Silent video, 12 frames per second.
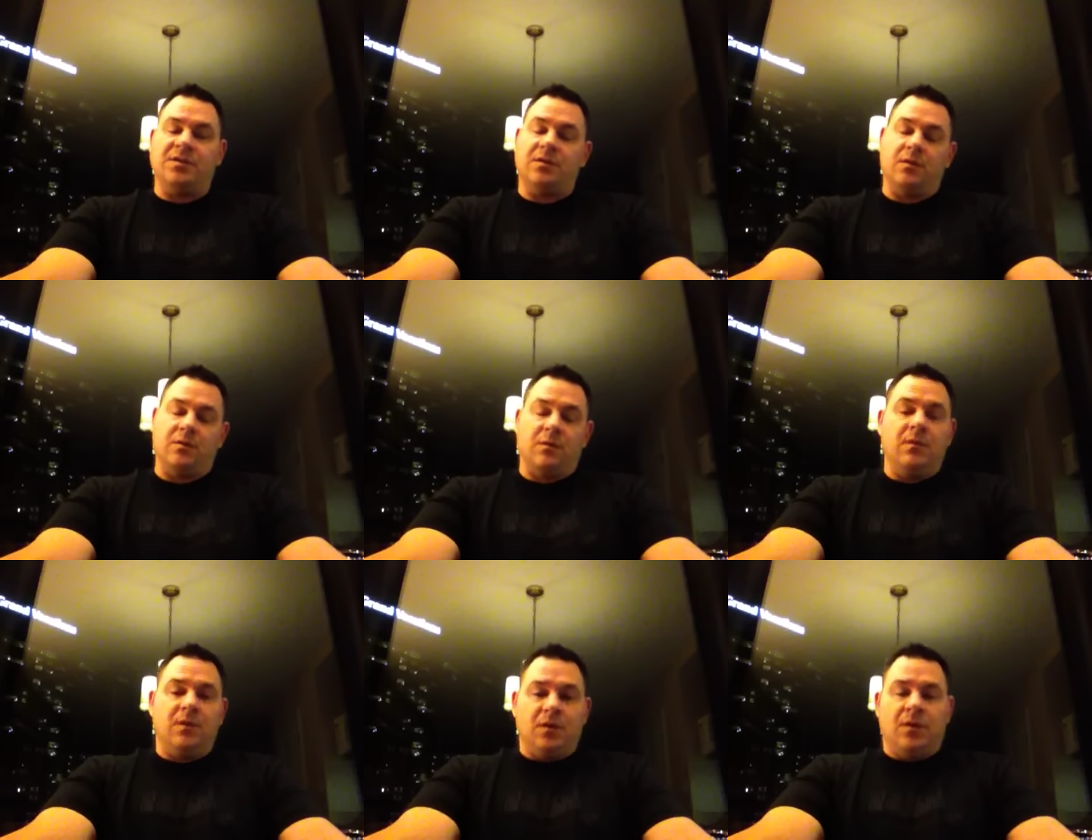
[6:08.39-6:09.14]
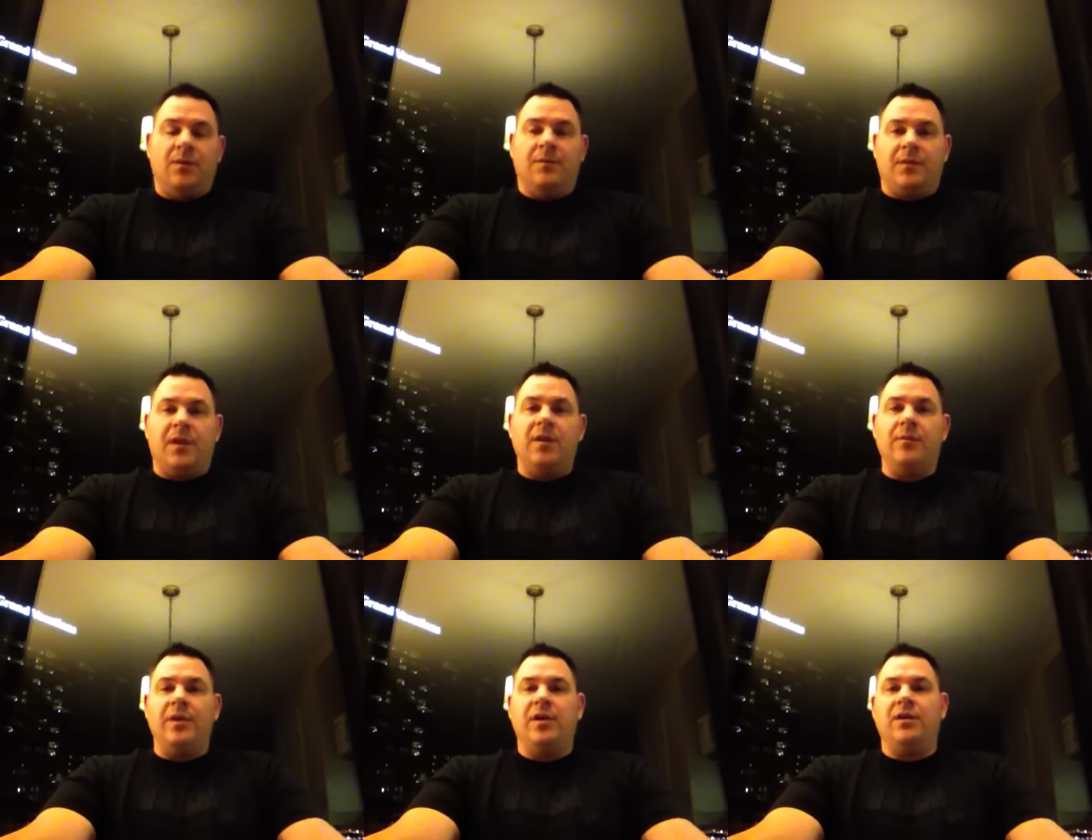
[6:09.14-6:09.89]
So
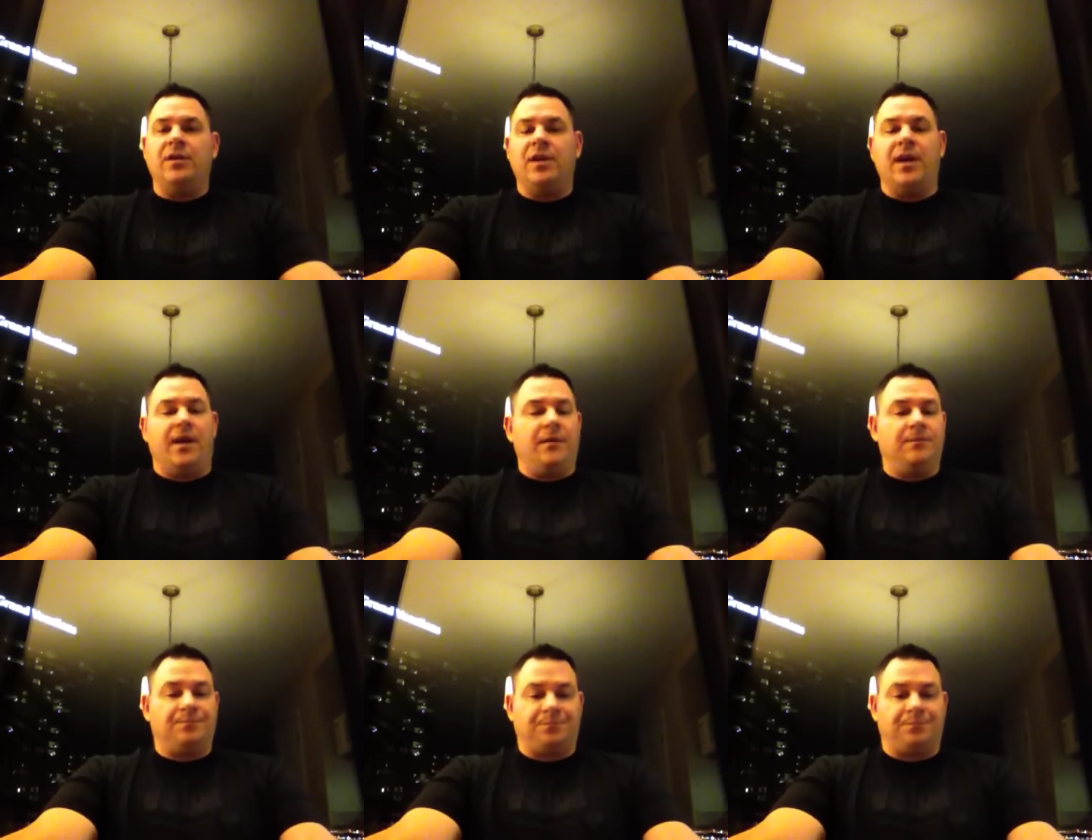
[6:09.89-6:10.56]
it'll be a good day.